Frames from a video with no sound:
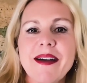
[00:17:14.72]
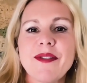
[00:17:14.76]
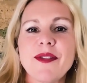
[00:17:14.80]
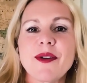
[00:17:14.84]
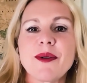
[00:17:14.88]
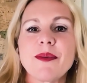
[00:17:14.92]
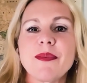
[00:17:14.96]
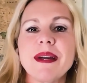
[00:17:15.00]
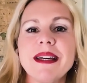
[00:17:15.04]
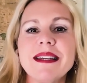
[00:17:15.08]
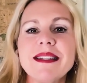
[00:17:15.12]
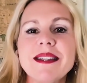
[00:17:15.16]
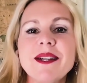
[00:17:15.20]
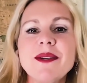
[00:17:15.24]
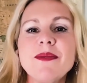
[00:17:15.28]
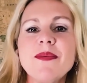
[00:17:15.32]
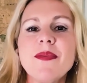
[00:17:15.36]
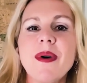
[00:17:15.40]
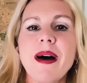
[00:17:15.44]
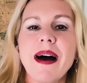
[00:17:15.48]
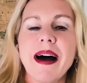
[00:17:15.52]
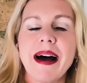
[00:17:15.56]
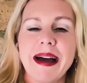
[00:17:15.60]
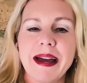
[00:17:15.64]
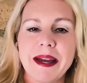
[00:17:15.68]
The reason
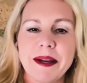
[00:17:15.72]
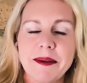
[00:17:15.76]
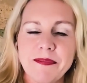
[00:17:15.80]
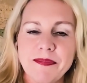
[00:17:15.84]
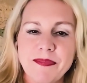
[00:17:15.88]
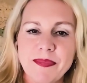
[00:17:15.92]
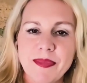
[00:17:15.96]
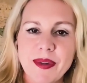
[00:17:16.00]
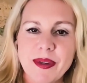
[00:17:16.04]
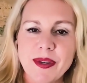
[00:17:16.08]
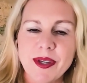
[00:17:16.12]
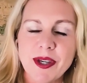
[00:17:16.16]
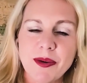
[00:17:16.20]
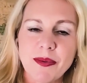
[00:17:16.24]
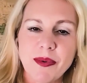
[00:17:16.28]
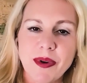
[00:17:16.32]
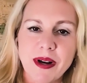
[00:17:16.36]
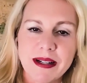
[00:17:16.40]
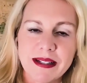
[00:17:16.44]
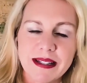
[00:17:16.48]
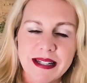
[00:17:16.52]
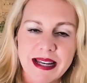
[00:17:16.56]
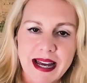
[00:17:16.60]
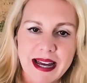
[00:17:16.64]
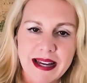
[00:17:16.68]
why you
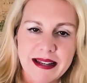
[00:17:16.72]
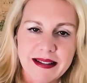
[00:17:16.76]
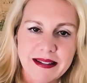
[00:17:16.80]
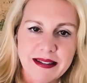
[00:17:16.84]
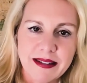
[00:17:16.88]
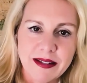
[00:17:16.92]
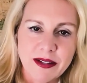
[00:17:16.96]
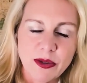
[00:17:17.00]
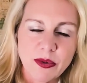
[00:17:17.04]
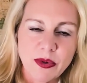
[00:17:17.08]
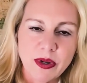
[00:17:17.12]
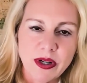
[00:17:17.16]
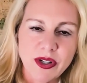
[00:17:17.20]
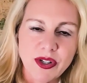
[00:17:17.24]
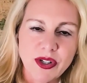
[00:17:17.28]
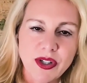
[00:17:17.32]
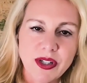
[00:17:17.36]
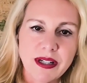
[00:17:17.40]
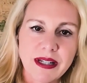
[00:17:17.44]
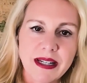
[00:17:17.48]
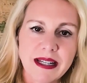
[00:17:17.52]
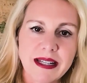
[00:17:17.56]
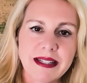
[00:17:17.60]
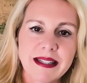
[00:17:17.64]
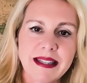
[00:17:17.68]
want to ask this
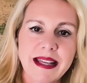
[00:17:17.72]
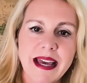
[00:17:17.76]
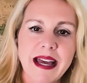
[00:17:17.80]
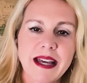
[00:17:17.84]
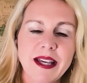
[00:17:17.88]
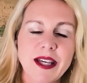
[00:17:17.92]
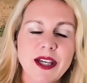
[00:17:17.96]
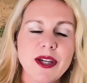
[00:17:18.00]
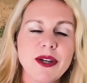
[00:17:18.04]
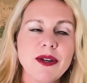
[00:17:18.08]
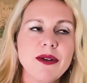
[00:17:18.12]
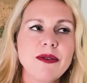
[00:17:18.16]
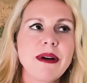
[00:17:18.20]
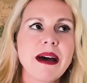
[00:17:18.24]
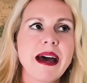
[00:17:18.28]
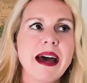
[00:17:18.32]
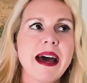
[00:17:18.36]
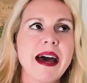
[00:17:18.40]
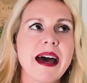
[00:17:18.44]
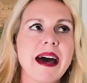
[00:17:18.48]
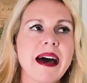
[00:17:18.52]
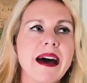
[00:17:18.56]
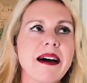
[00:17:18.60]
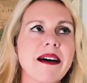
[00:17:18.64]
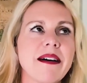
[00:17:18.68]
question is that you
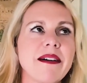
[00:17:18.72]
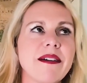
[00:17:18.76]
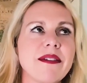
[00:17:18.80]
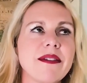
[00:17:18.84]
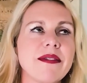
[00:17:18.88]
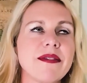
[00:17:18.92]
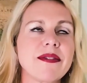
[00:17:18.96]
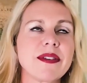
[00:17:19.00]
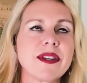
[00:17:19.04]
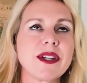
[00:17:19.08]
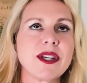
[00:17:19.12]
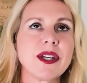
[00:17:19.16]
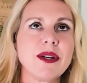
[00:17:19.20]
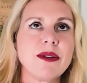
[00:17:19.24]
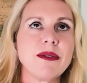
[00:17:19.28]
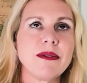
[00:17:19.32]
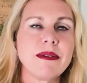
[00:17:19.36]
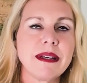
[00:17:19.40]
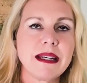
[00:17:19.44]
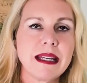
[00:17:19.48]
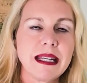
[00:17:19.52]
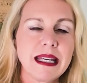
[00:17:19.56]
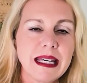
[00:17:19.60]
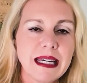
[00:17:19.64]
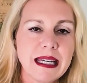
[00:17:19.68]
have
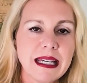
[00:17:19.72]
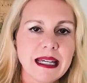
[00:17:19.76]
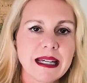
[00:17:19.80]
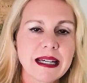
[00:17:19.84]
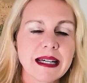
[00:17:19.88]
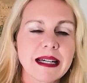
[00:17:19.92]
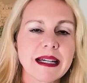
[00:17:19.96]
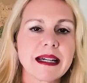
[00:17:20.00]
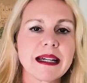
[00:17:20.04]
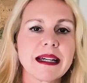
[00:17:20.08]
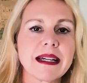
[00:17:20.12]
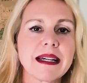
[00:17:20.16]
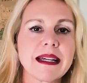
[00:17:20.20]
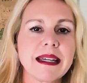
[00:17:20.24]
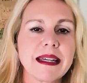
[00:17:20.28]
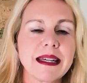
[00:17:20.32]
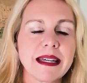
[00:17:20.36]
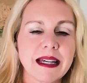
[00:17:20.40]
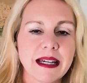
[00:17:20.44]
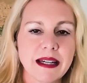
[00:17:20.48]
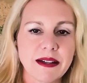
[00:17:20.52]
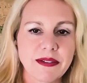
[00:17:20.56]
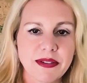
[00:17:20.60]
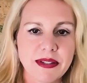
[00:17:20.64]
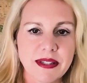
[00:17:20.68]
unique
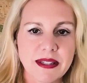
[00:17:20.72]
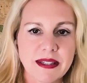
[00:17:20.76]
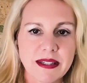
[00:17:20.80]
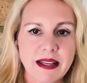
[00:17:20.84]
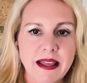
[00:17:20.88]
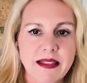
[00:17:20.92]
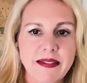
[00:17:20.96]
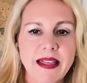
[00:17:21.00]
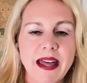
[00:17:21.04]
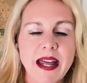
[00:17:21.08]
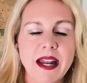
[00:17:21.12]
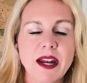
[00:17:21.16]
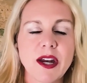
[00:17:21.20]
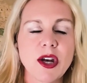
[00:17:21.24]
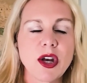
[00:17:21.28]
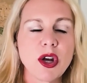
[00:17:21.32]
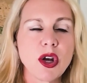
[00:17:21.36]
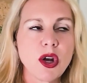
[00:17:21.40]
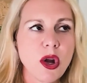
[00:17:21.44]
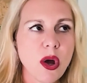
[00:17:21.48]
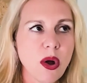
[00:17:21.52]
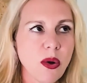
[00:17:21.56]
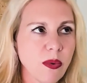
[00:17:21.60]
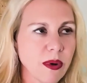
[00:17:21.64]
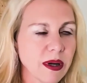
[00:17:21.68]
gifts that
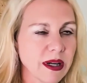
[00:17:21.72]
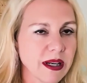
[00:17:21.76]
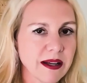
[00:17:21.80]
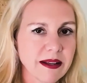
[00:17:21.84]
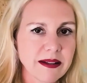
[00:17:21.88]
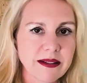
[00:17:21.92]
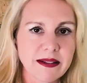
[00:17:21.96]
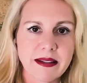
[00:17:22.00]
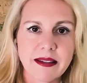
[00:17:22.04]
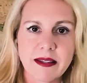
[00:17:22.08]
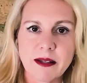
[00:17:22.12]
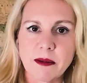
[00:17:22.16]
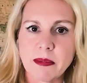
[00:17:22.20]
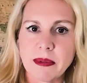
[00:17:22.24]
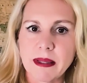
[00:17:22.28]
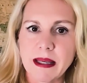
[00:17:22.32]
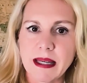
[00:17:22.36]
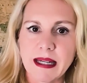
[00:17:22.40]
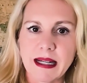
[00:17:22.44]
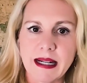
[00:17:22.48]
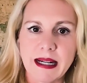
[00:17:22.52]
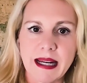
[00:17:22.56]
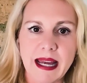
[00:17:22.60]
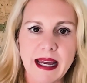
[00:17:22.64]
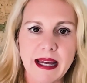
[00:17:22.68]
no one else on the
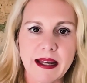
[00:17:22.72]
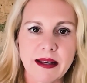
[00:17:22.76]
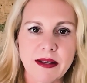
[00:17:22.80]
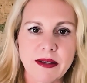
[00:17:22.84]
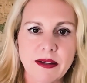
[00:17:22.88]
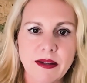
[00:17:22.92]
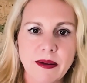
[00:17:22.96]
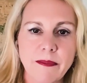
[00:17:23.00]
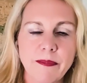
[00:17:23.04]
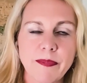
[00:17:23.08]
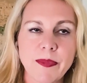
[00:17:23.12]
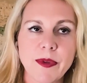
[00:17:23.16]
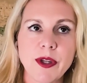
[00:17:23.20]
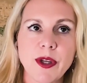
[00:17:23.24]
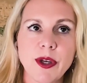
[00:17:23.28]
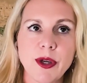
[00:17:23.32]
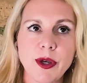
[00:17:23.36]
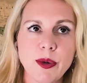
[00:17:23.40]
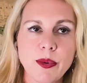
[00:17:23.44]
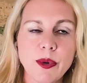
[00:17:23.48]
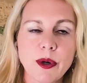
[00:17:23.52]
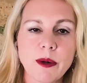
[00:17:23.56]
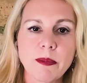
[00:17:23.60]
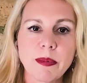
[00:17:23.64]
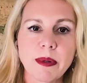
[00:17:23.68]
planet has.
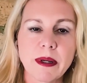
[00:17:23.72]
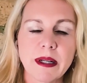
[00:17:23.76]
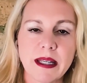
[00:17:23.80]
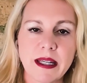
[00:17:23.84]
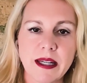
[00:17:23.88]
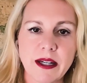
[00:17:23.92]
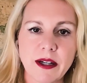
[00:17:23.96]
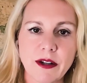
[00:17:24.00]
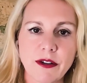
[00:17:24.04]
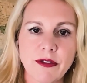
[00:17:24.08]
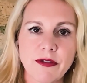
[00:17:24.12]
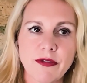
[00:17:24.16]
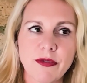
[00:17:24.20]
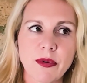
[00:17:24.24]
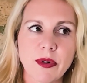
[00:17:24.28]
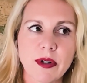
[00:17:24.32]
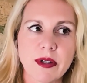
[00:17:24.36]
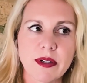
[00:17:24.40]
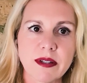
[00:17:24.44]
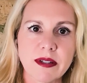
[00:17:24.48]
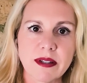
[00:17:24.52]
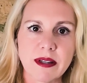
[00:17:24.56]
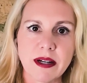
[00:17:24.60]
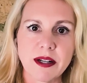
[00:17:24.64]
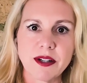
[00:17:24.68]
You were put here for
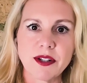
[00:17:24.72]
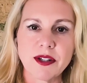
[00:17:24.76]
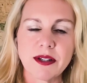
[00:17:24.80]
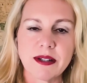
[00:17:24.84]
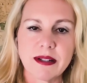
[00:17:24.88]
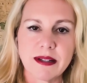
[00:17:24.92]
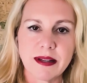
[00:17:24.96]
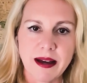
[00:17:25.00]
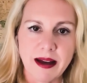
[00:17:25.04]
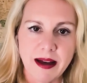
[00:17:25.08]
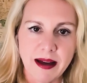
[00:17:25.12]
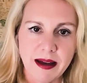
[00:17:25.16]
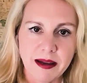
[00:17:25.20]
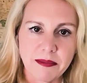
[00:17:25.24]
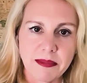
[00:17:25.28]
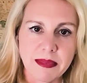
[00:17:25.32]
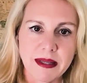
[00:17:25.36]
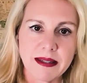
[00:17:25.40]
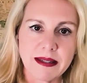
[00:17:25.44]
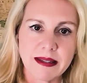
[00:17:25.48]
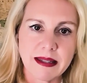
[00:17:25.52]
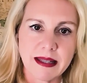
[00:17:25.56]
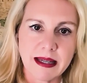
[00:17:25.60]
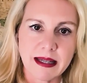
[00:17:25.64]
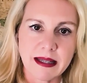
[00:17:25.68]
such a time
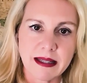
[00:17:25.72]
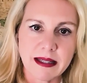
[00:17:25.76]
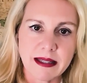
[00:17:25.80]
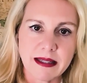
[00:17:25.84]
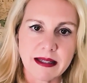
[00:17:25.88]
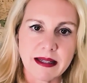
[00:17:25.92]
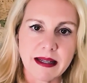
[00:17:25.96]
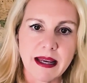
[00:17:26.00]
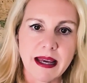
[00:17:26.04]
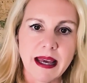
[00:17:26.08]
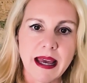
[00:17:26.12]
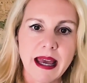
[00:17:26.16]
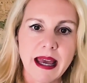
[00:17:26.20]
as this.